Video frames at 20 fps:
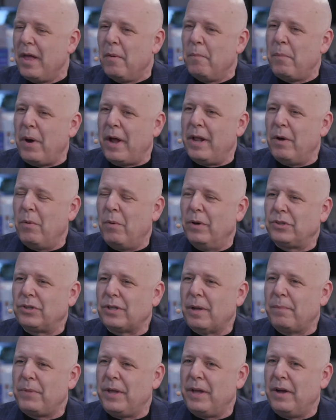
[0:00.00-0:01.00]
but it was
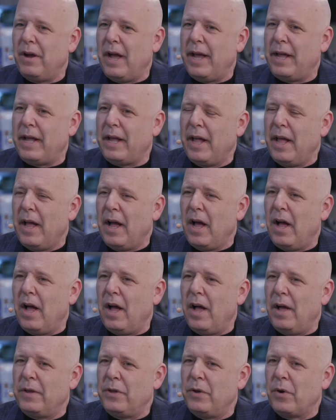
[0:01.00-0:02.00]
something like
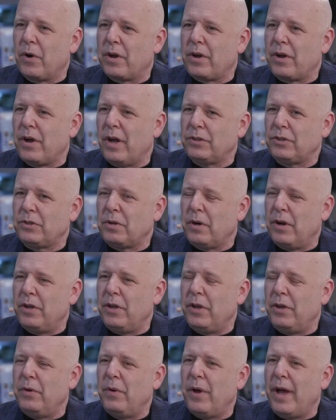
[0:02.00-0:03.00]
your customer,
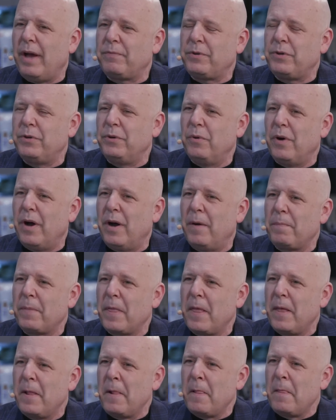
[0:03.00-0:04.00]
you have to,
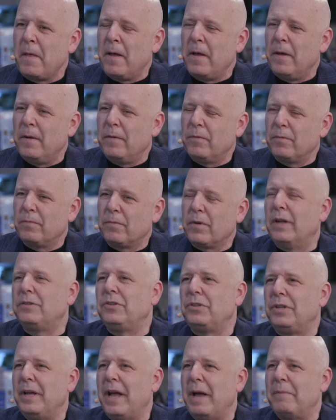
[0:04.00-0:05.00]
let's
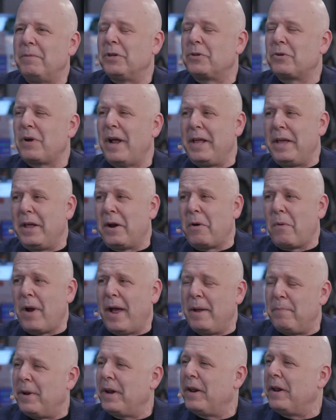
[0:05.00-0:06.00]
see, I'm to try to get it
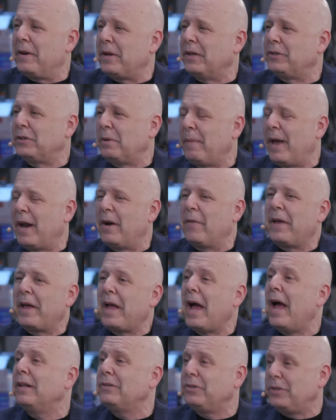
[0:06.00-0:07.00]
right, but it doesn't matter. The
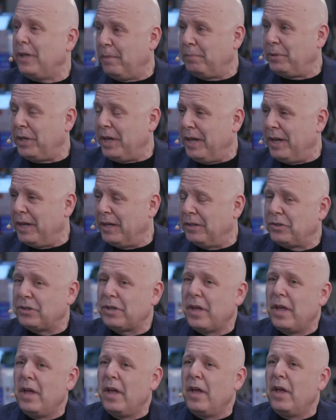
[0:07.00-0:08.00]
concept is
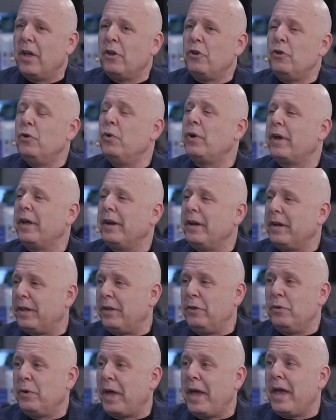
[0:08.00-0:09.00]
you
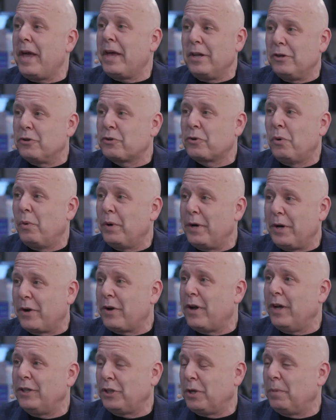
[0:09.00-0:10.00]
can't control what your
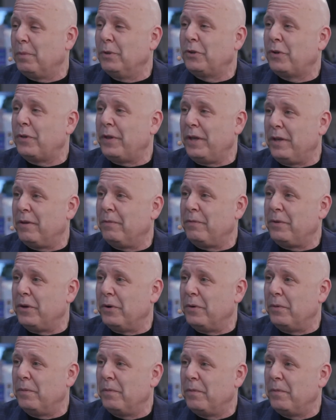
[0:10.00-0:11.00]
customers think of you.